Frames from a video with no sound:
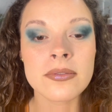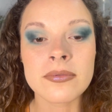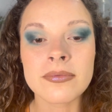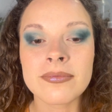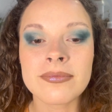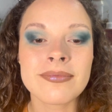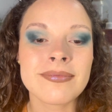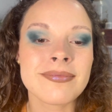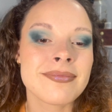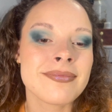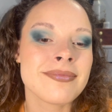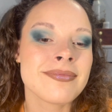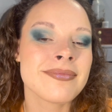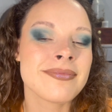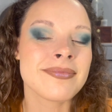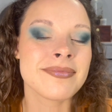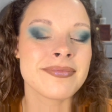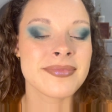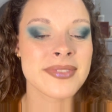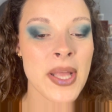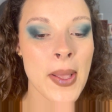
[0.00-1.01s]
And it's
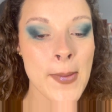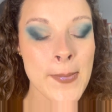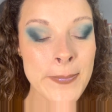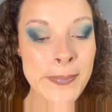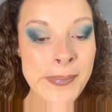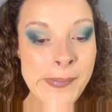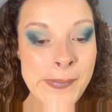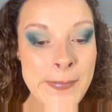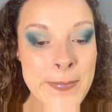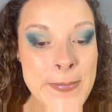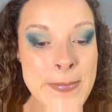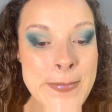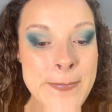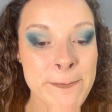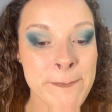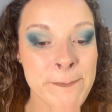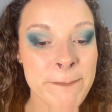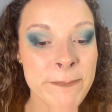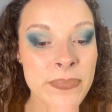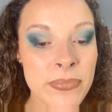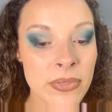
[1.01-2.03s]
so comfortable as
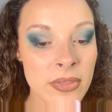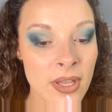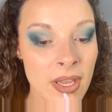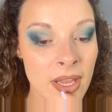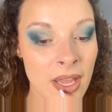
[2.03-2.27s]
well.